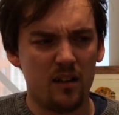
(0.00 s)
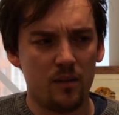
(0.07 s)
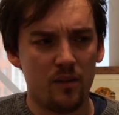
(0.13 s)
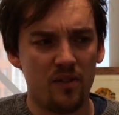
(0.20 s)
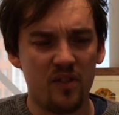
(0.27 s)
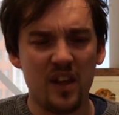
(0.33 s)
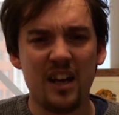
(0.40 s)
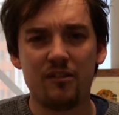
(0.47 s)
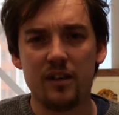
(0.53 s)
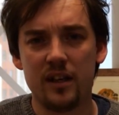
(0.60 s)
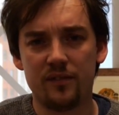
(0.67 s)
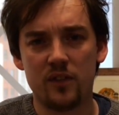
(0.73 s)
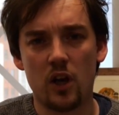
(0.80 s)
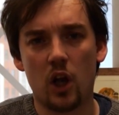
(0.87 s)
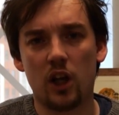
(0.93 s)
theory of
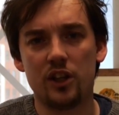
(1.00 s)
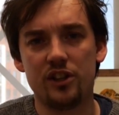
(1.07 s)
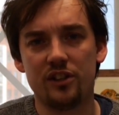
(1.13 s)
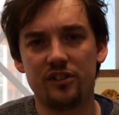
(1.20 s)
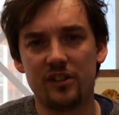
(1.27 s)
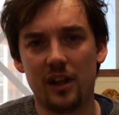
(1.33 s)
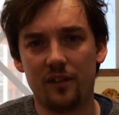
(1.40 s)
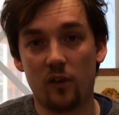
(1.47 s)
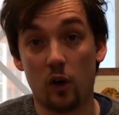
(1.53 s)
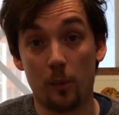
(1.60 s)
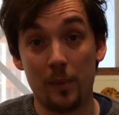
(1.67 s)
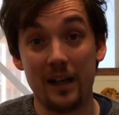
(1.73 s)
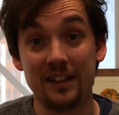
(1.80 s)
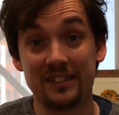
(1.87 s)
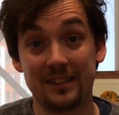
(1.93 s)
knowledge itself, or
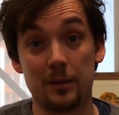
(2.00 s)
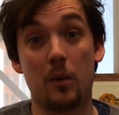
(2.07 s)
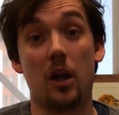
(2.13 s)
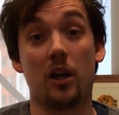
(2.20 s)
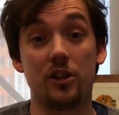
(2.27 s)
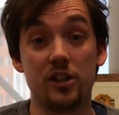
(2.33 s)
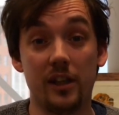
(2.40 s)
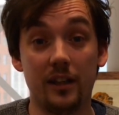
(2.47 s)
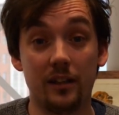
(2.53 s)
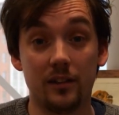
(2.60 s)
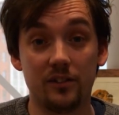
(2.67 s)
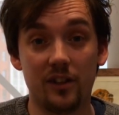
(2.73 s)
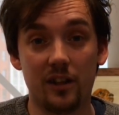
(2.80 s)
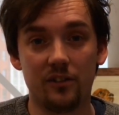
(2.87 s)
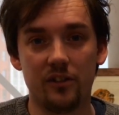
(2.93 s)
epistemology, as
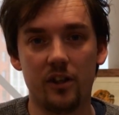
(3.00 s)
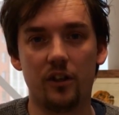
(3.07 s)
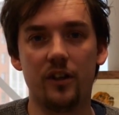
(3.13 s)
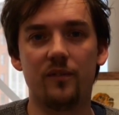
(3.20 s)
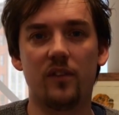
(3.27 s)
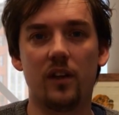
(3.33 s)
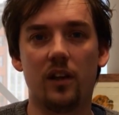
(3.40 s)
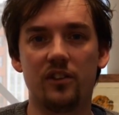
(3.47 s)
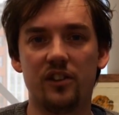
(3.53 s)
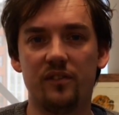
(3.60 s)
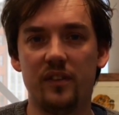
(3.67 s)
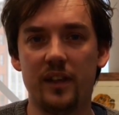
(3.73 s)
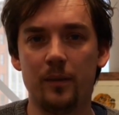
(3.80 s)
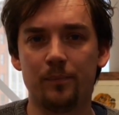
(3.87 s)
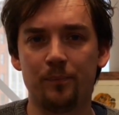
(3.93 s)
that's known in philosophy.
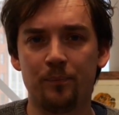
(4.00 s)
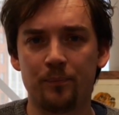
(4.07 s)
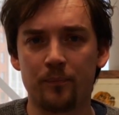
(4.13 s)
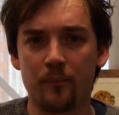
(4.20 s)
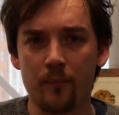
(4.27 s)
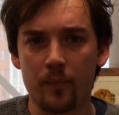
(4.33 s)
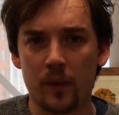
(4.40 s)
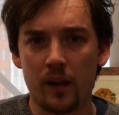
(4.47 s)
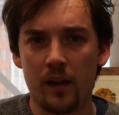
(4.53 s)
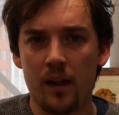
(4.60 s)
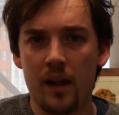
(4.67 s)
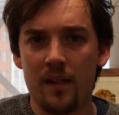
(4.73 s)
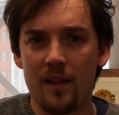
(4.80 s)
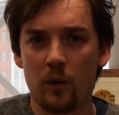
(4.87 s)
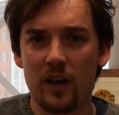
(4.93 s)

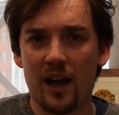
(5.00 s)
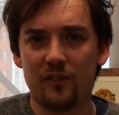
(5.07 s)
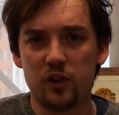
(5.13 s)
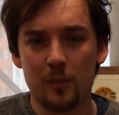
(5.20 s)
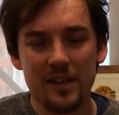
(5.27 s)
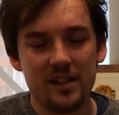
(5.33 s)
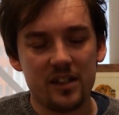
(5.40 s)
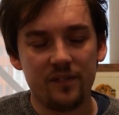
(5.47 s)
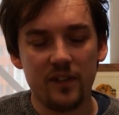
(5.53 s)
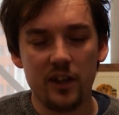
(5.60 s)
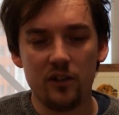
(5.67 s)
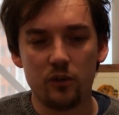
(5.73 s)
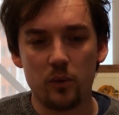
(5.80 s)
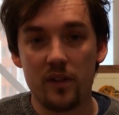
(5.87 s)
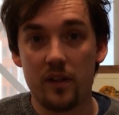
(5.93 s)
Then we're going to have some
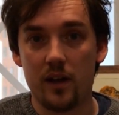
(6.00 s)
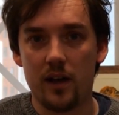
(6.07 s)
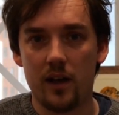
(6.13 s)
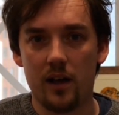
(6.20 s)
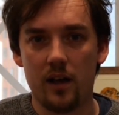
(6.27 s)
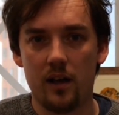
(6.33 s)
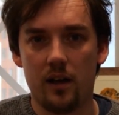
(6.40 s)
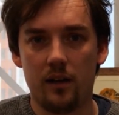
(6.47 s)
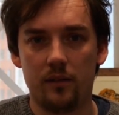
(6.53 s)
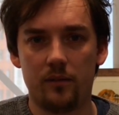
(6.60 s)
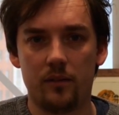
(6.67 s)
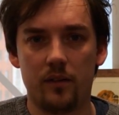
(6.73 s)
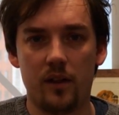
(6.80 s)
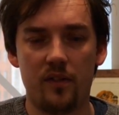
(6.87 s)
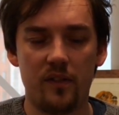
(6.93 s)
interviews with a
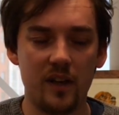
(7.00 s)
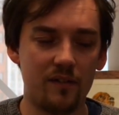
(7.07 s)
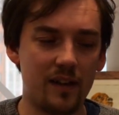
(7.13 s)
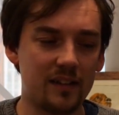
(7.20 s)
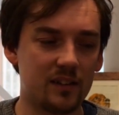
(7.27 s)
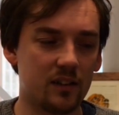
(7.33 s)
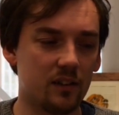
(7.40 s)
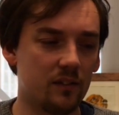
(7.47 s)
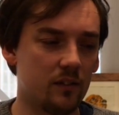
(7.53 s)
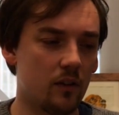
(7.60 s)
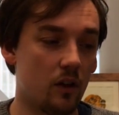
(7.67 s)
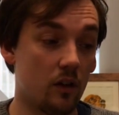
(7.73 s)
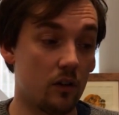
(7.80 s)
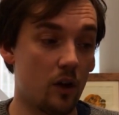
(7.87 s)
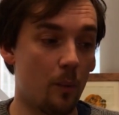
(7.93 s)
theoretical or
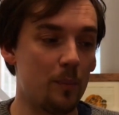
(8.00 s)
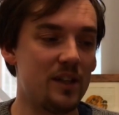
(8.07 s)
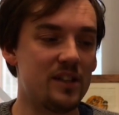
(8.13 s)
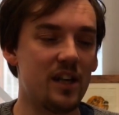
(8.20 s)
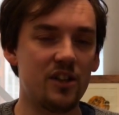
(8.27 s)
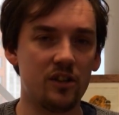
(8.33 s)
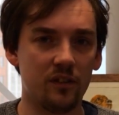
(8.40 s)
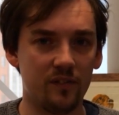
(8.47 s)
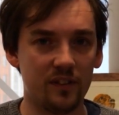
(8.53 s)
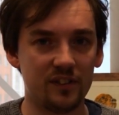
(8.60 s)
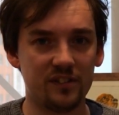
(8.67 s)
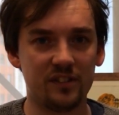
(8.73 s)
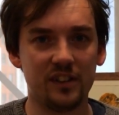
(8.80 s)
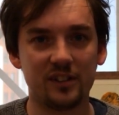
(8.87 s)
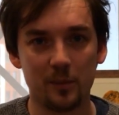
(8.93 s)
computational
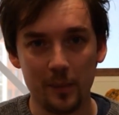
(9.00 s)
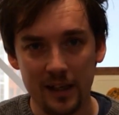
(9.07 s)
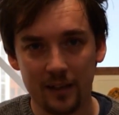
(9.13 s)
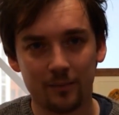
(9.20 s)
physicist, me.